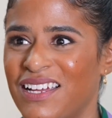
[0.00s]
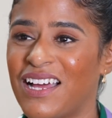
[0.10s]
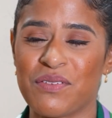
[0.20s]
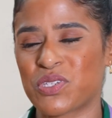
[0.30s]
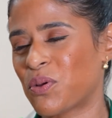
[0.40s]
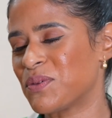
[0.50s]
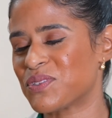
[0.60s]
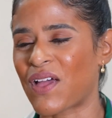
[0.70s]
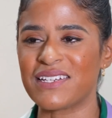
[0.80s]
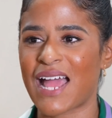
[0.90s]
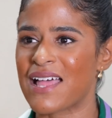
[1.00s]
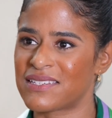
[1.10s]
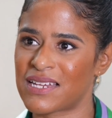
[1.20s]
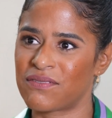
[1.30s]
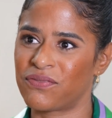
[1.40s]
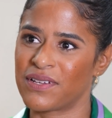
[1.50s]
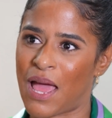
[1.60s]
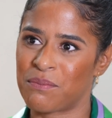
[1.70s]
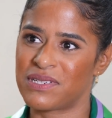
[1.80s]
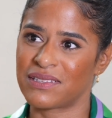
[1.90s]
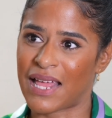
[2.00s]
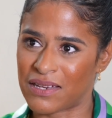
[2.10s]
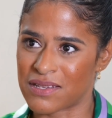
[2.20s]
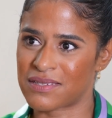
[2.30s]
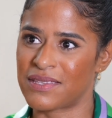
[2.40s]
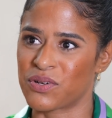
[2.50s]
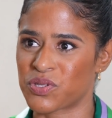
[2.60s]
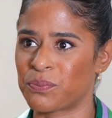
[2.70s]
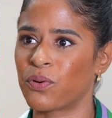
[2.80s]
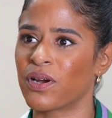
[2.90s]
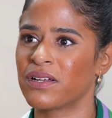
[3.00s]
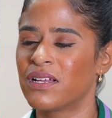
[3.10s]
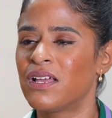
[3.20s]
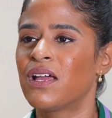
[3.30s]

Uh, so it was fantastic for them to lend us their support.